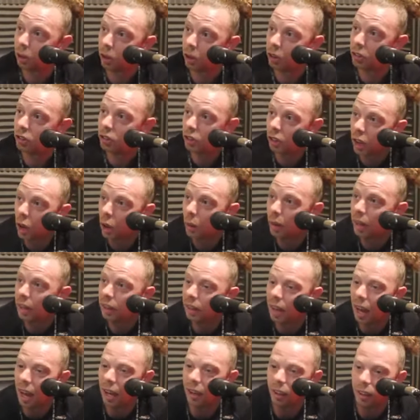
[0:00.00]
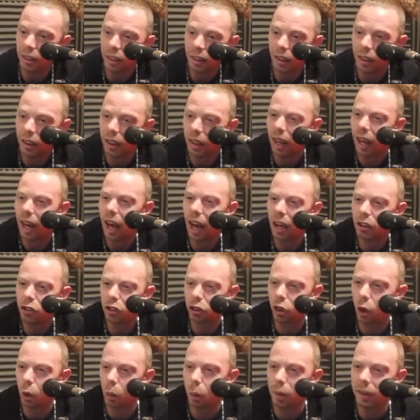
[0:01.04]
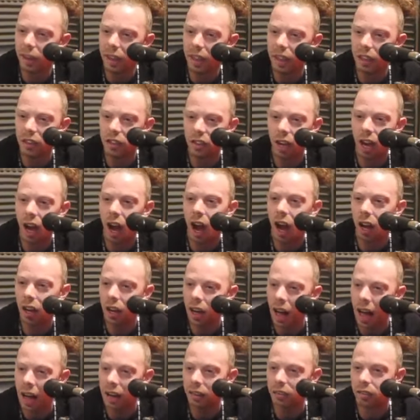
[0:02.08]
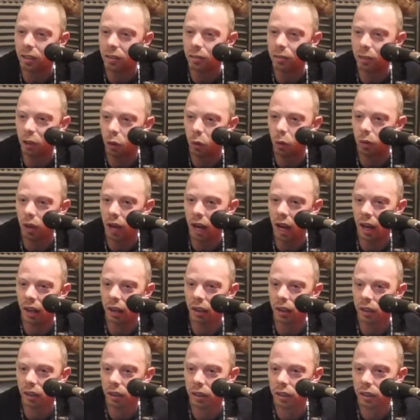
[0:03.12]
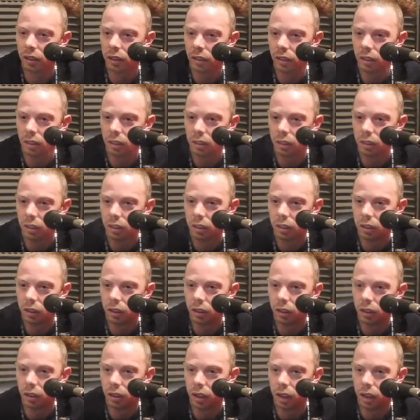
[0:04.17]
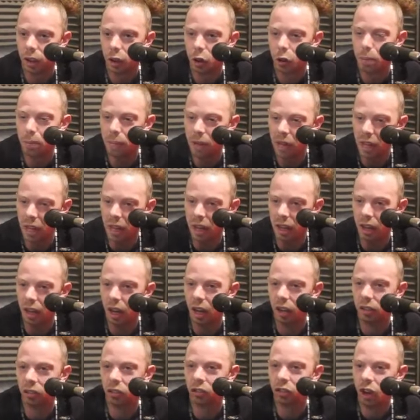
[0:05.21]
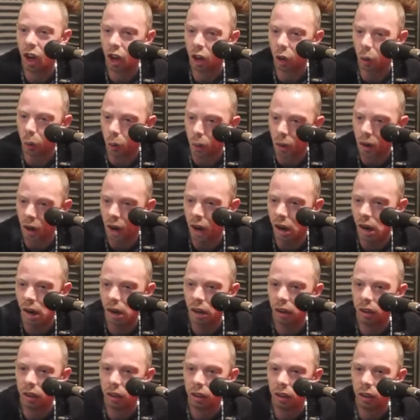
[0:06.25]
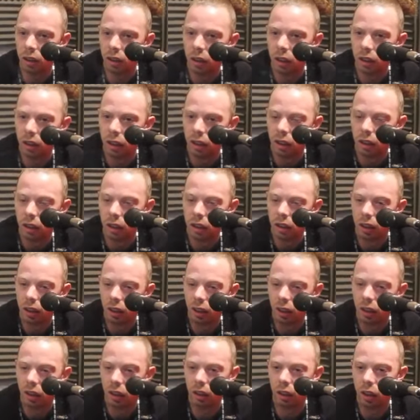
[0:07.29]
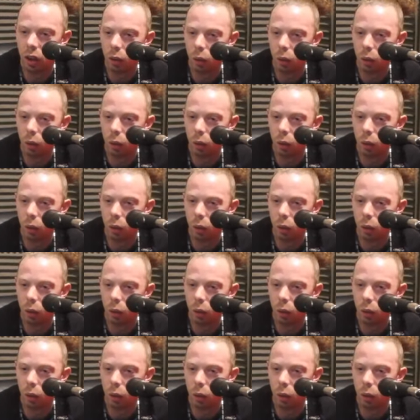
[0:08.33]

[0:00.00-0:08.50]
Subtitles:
because you know, like, and you know what it is, yeah. I like to feel like me and Tagawa, you